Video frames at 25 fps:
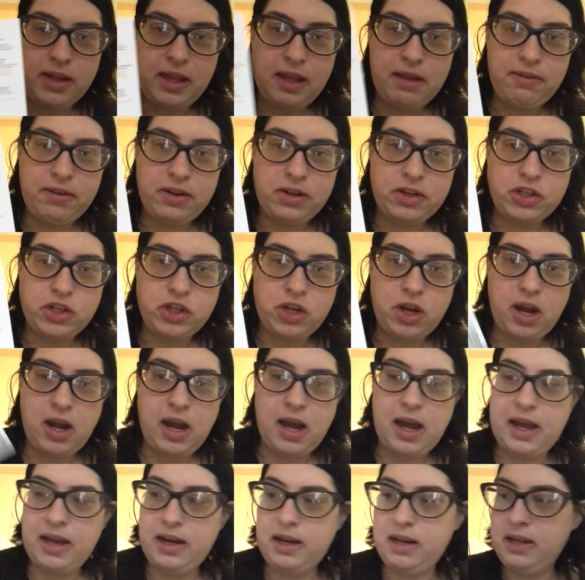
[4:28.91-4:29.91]
give it a
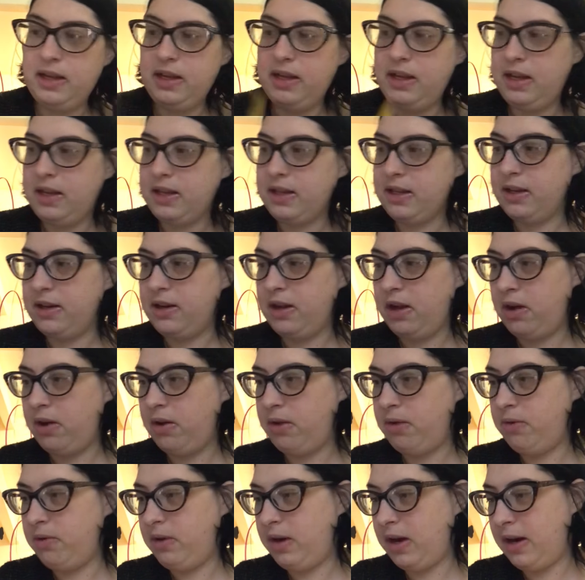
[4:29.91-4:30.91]
shot, you
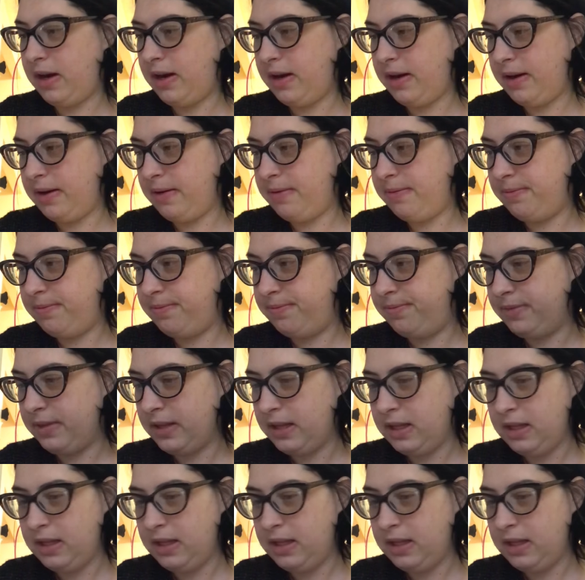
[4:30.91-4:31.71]
know. Um,